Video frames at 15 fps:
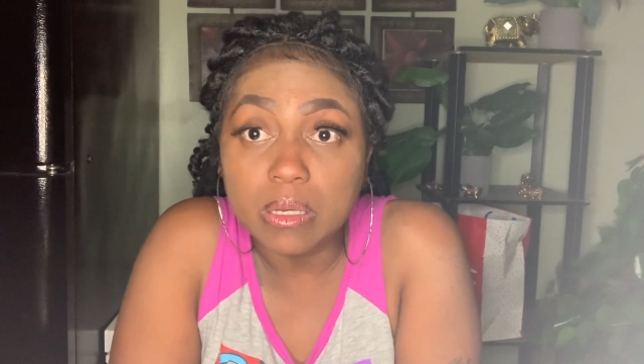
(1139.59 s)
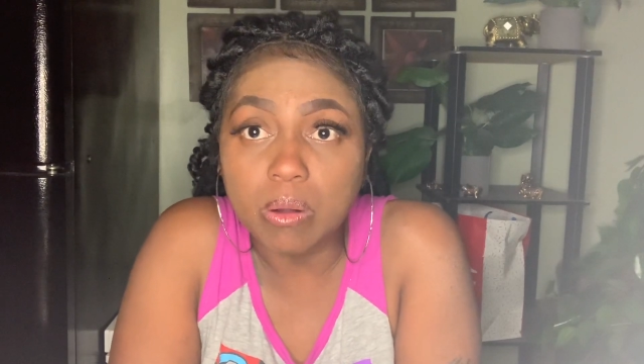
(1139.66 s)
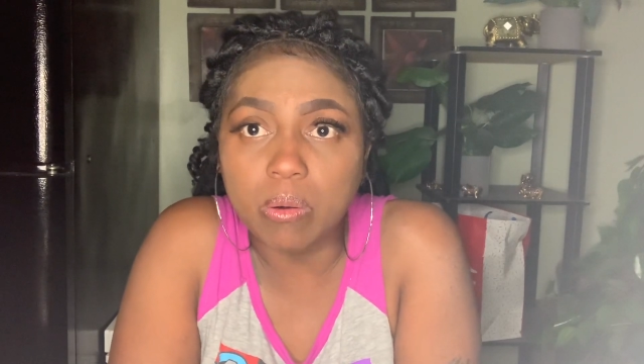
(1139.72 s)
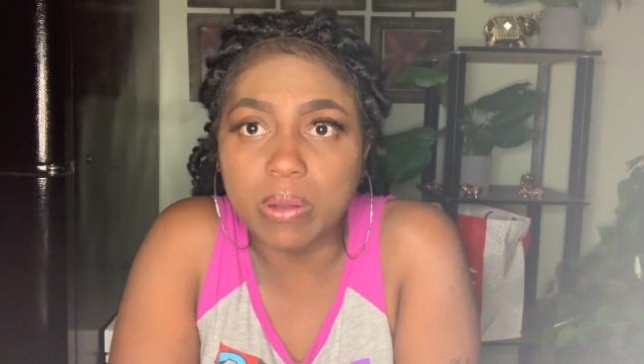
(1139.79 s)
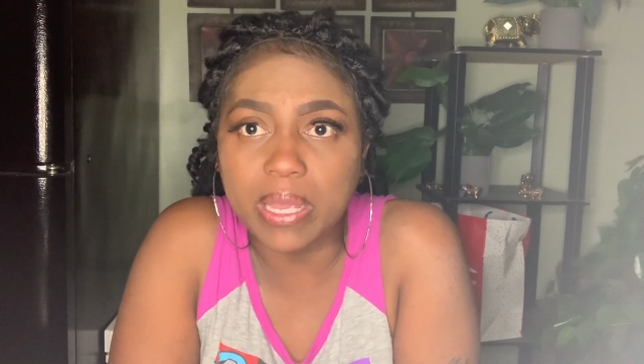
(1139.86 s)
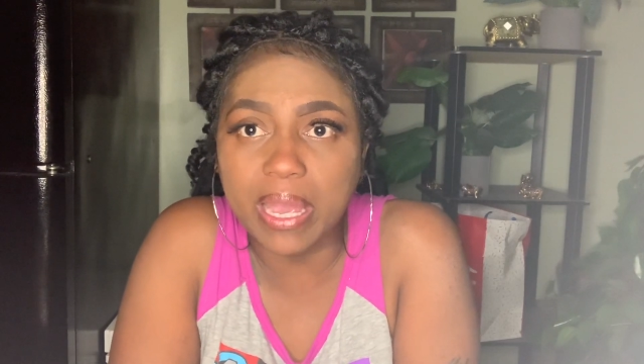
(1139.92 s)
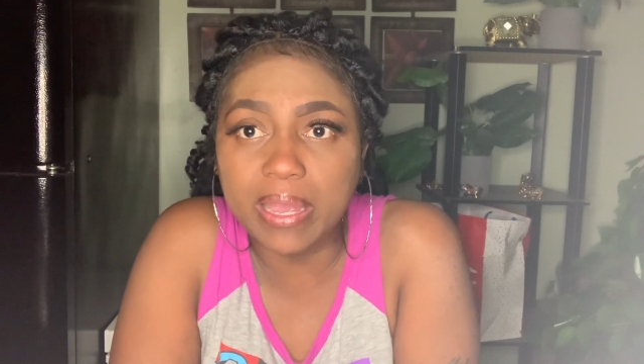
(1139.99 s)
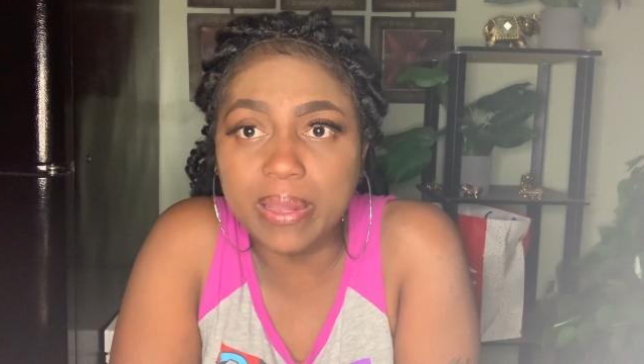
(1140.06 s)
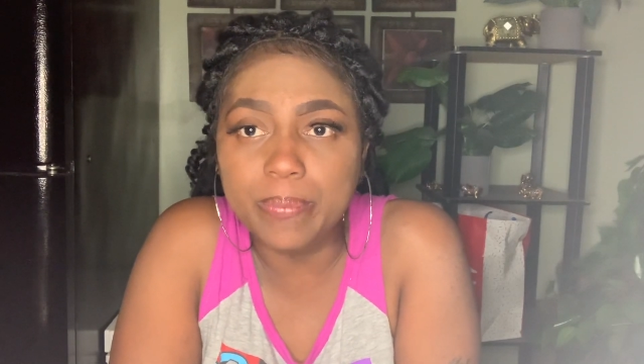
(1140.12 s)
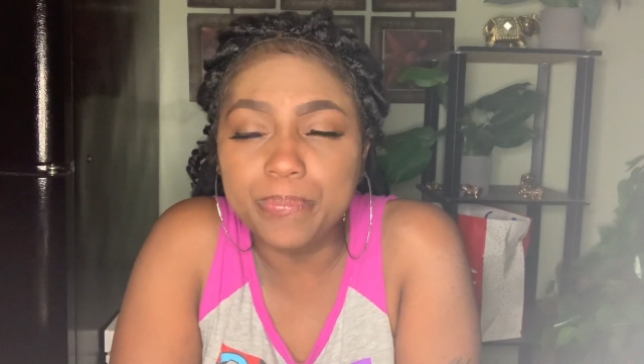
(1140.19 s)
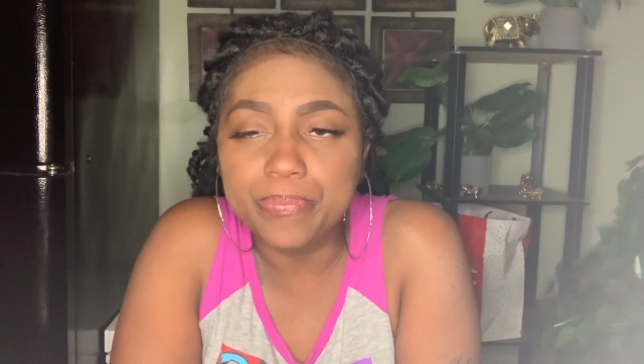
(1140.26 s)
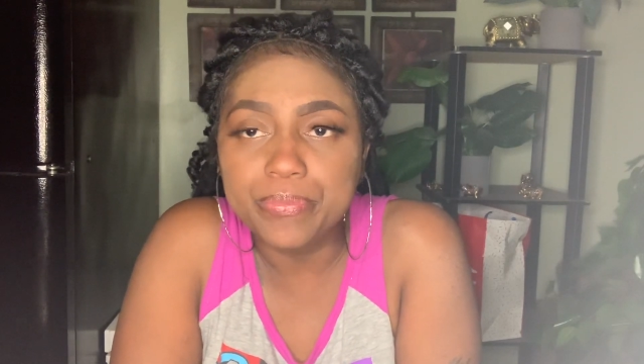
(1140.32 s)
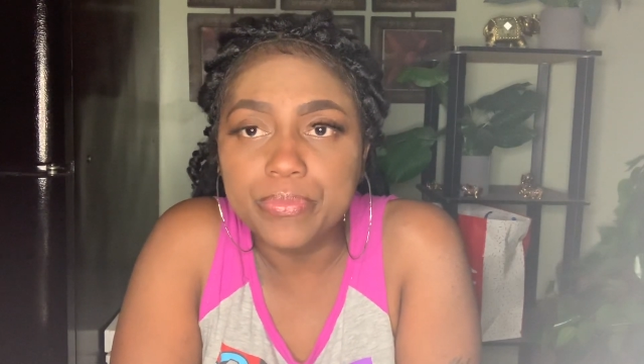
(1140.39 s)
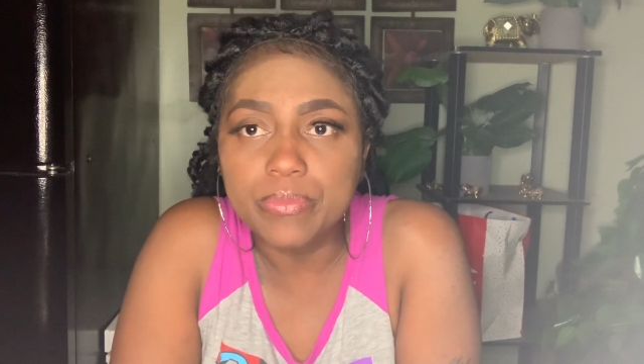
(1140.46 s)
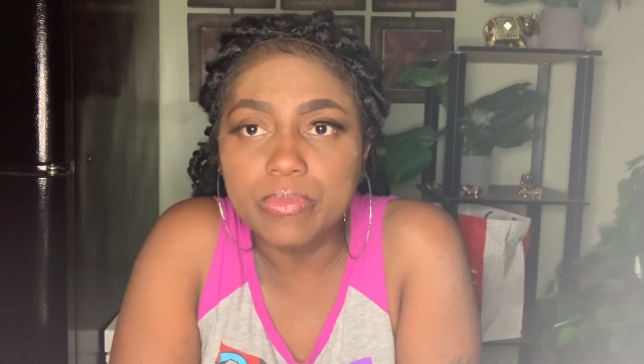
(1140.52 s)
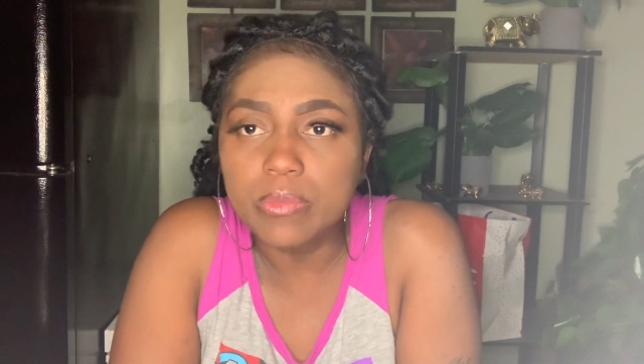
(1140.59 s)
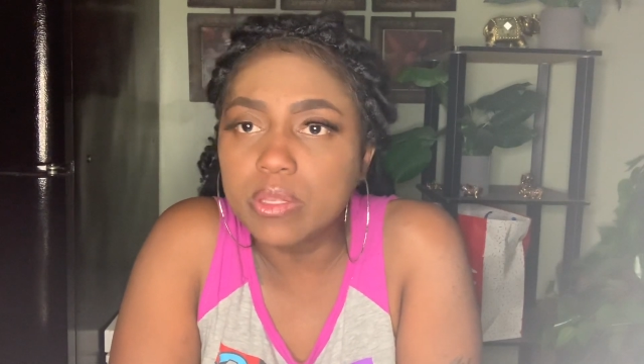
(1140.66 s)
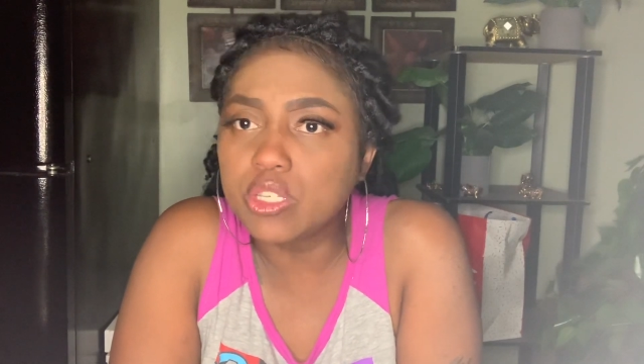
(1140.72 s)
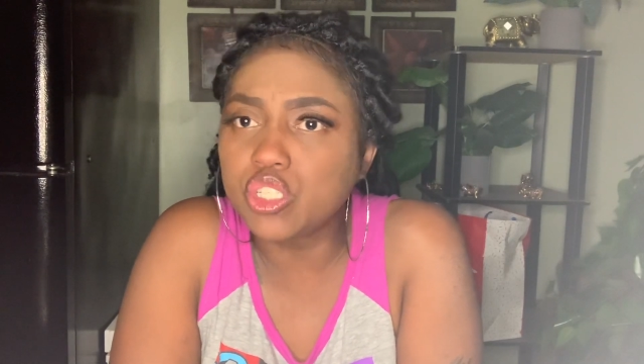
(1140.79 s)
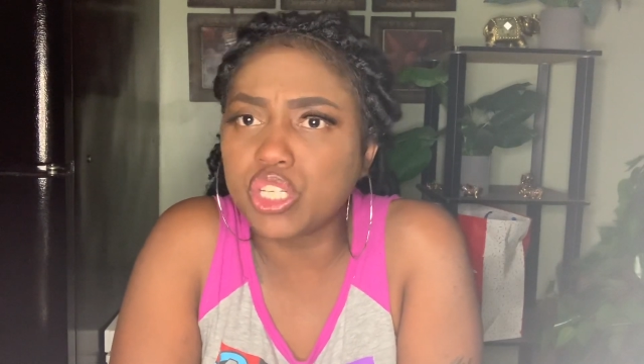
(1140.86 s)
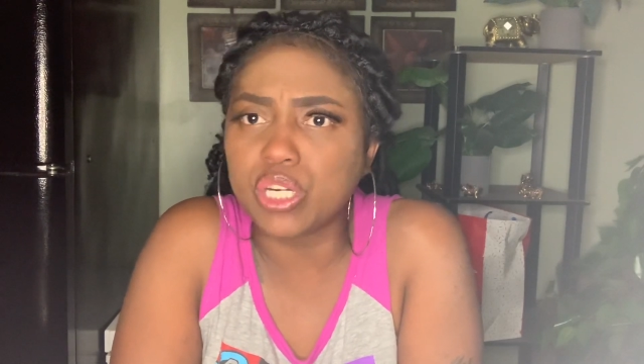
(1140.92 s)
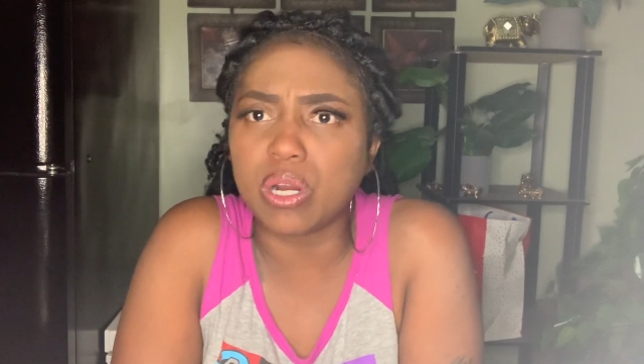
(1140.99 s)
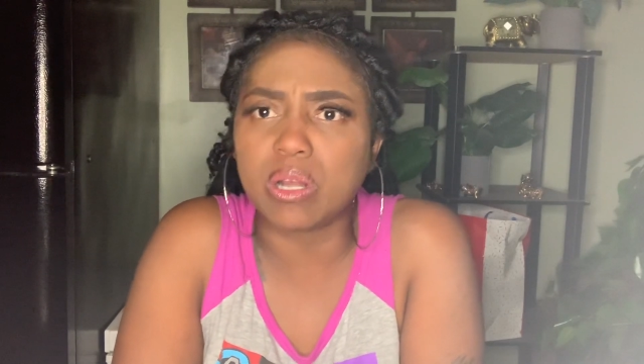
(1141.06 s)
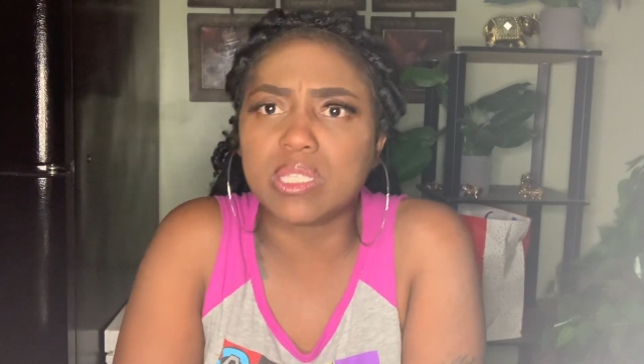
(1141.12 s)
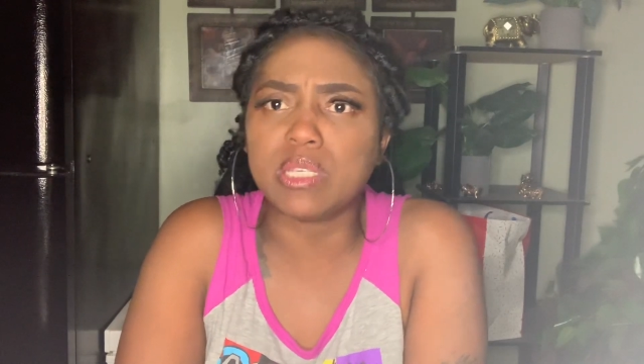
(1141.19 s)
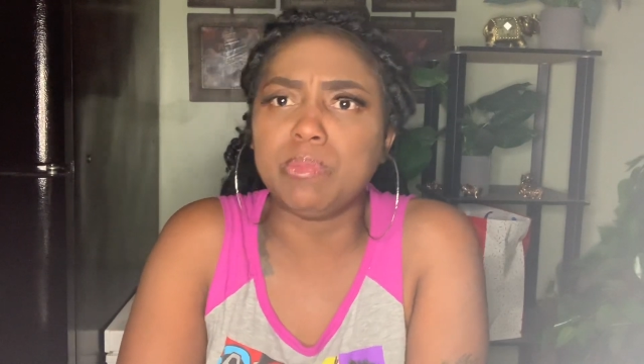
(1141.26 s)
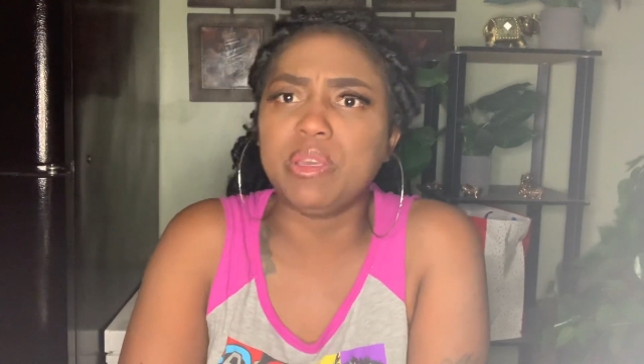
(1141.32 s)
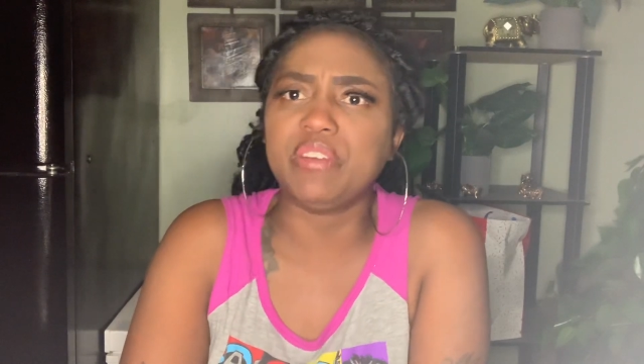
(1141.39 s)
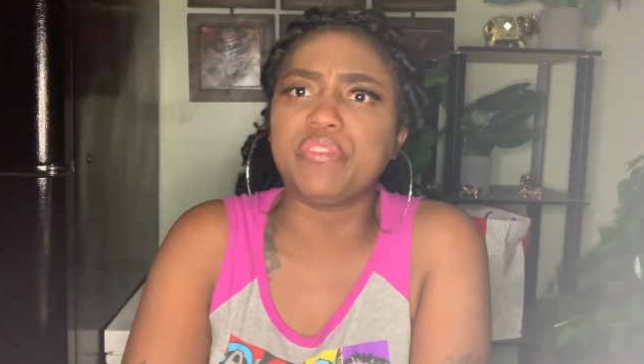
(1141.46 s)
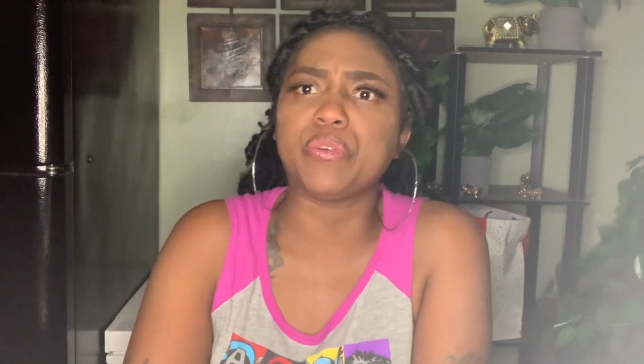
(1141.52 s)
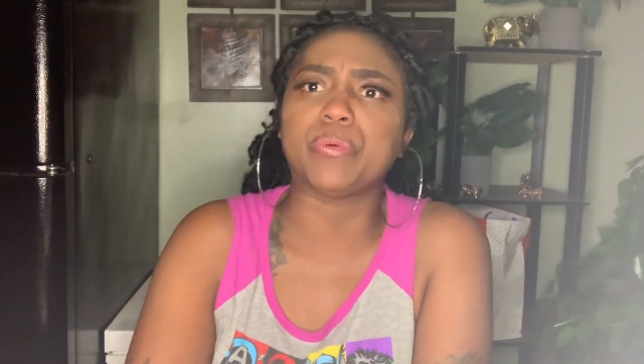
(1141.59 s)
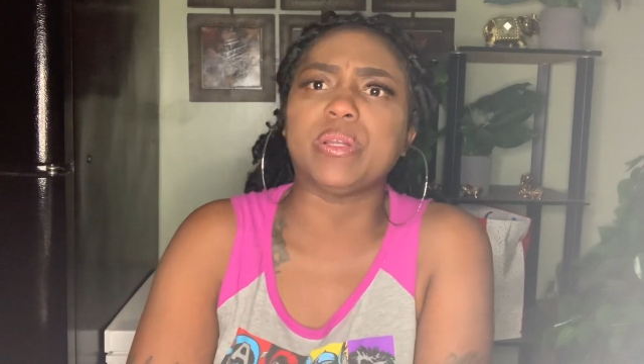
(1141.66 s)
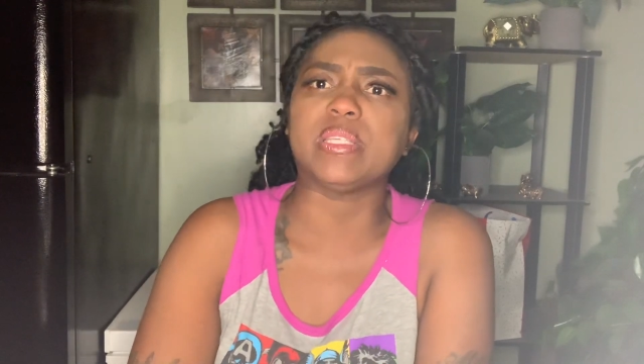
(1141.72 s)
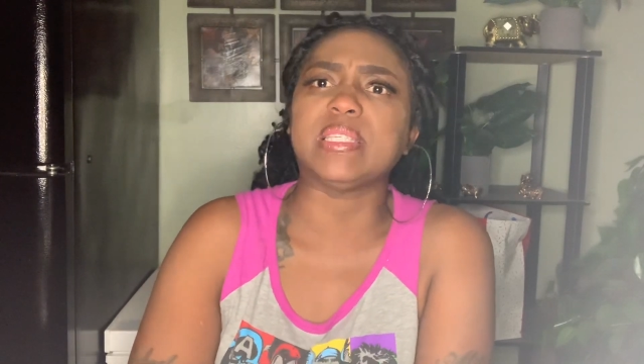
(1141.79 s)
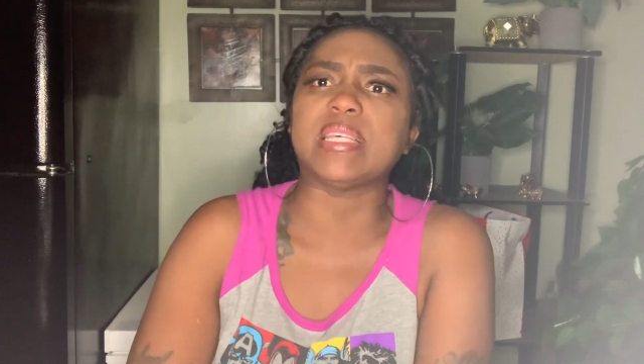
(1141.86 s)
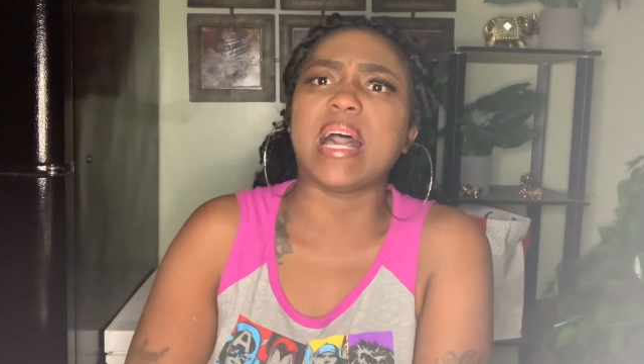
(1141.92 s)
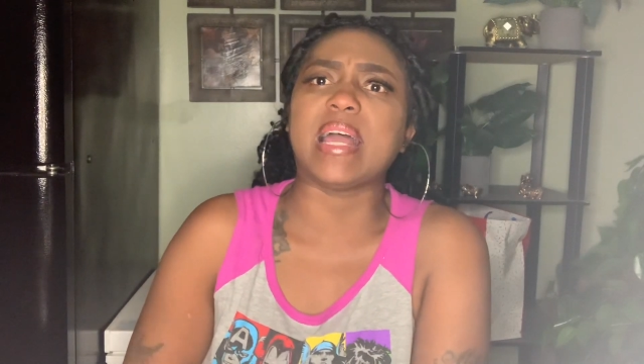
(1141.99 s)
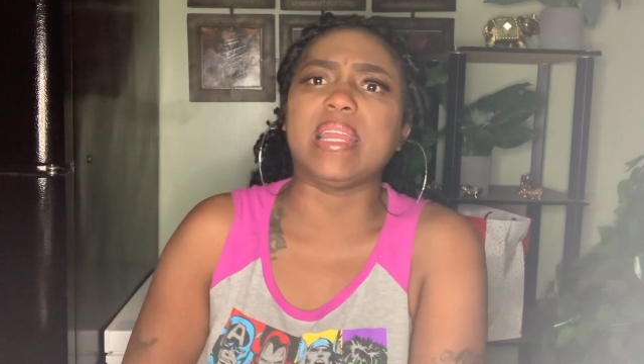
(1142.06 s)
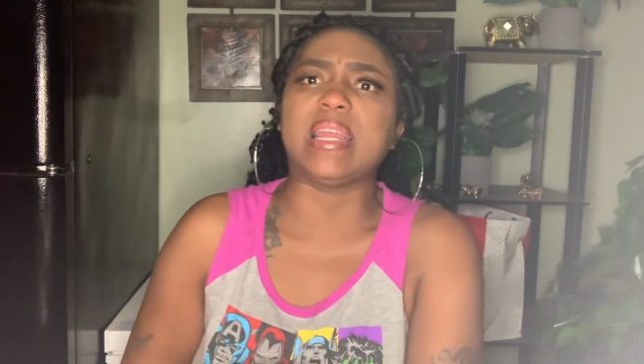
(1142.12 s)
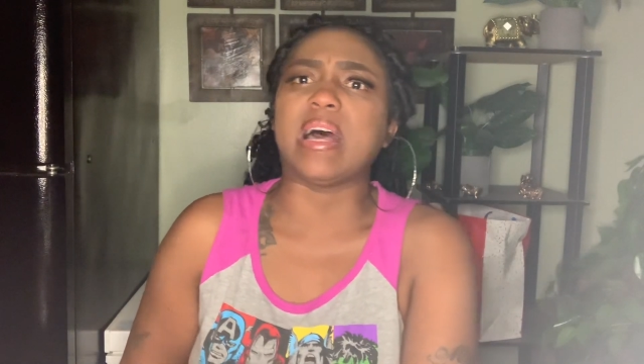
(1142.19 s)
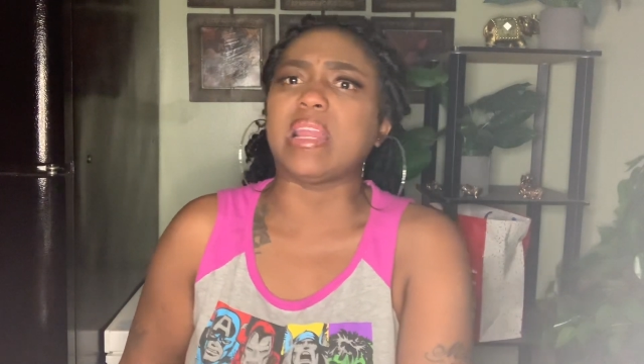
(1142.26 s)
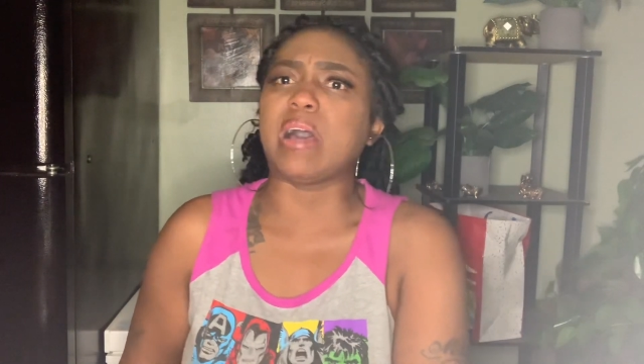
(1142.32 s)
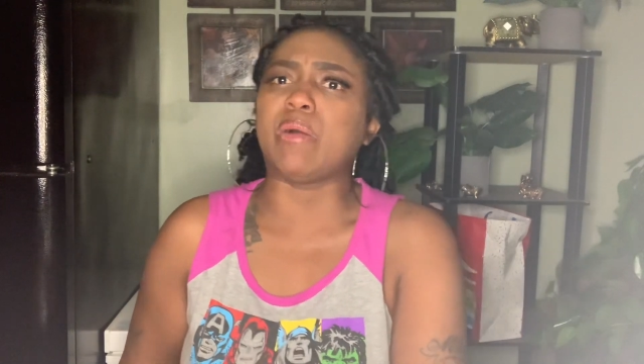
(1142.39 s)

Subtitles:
Okay? It's your girl Tamika for real signing out. I